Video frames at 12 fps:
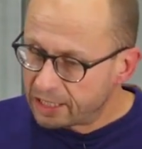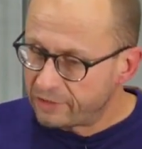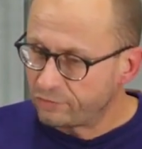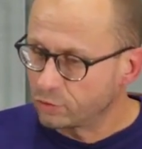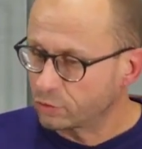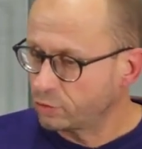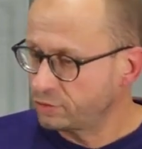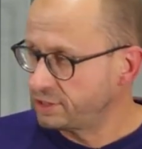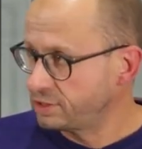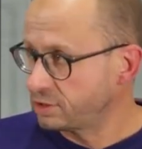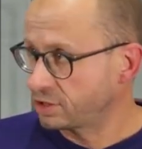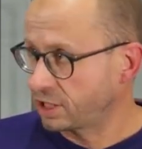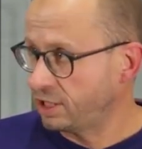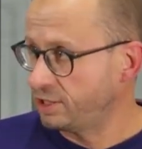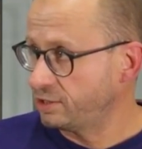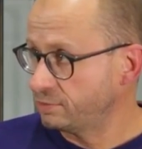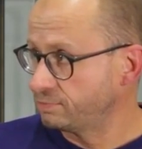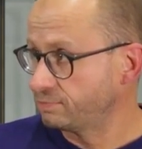If your code is not
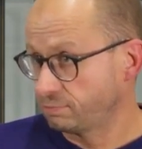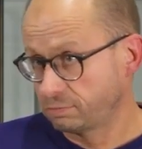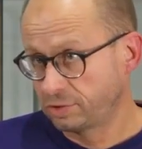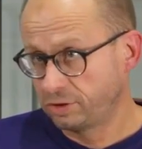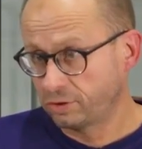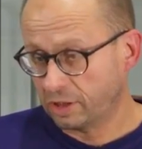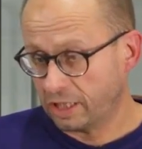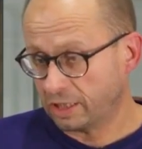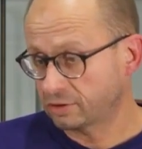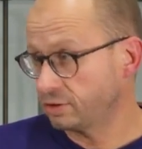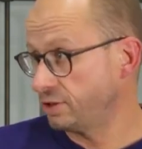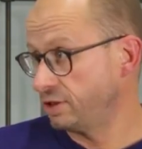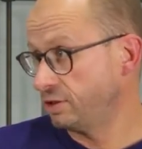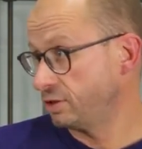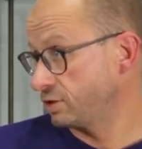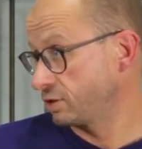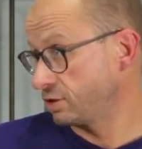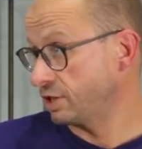clean, you're actually
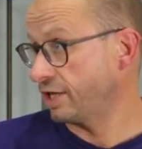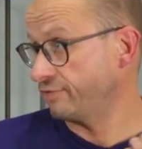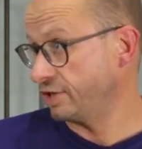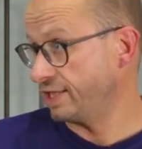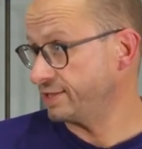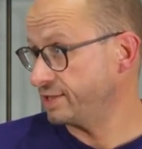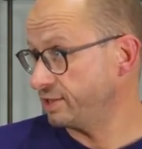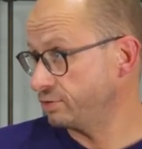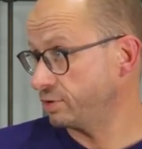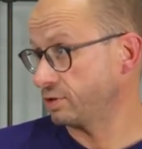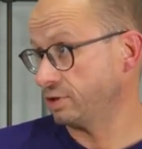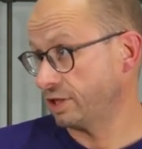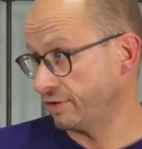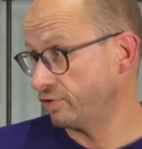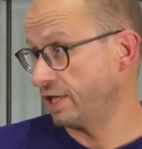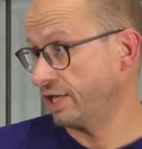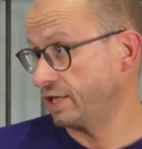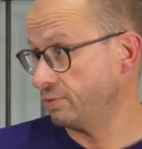not going to have an asset, you are going to have a
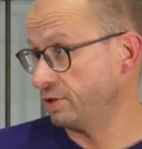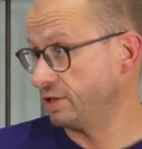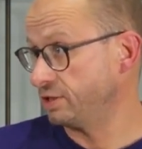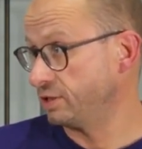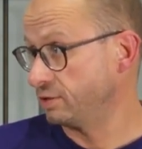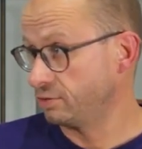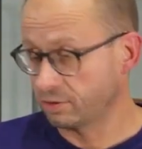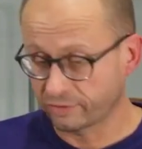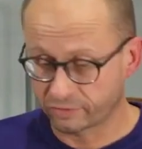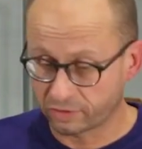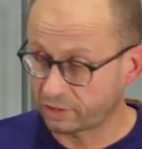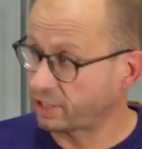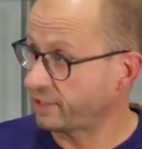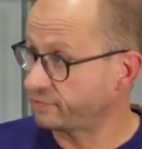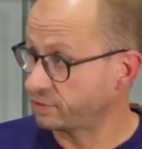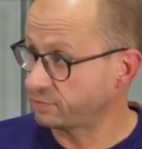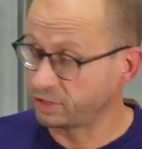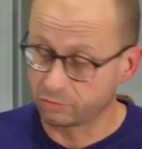liability. You are going to have
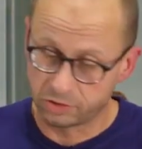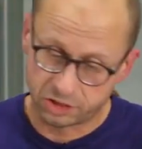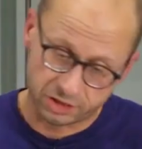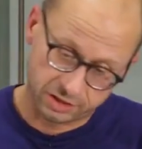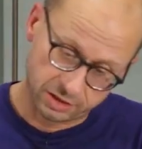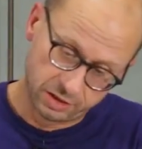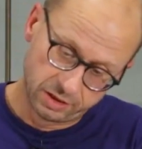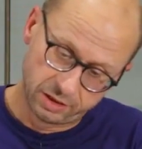something which is